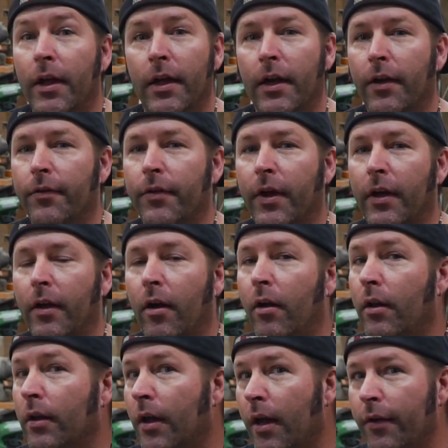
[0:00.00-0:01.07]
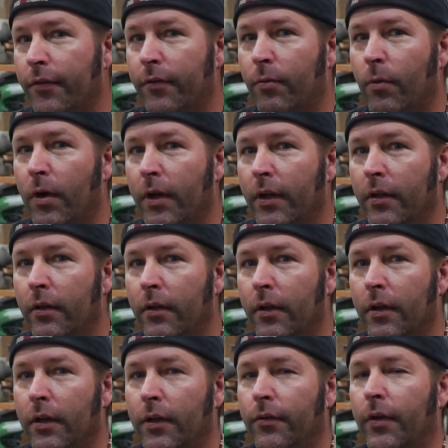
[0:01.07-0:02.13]
And I was like, "All I got is 20."
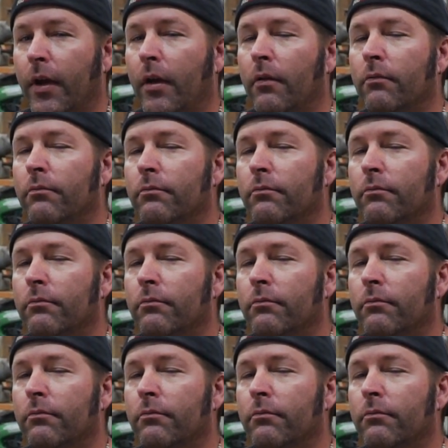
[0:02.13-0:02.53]
He's like,